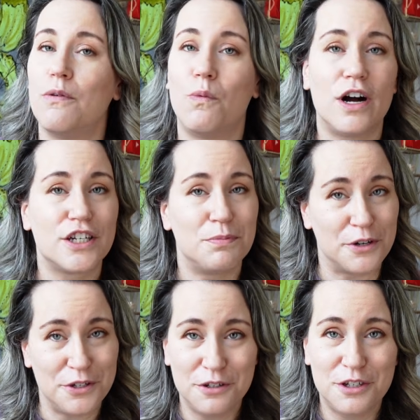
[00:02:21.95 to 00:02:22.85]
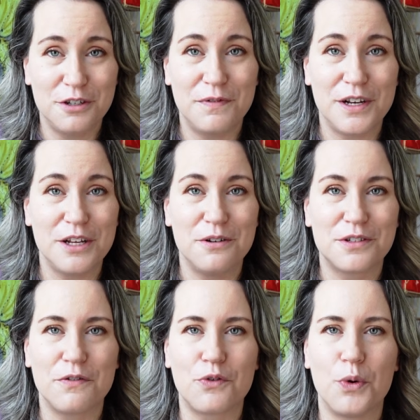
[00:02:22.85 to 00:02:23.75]
watched more YouTube videos,
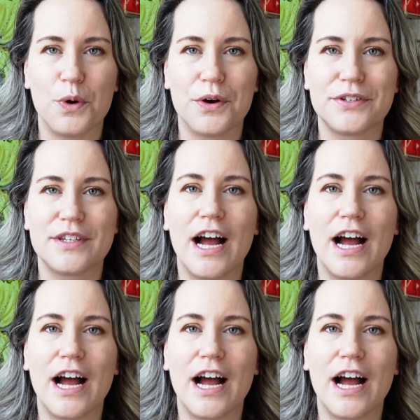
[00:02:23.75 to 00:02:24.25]
of course,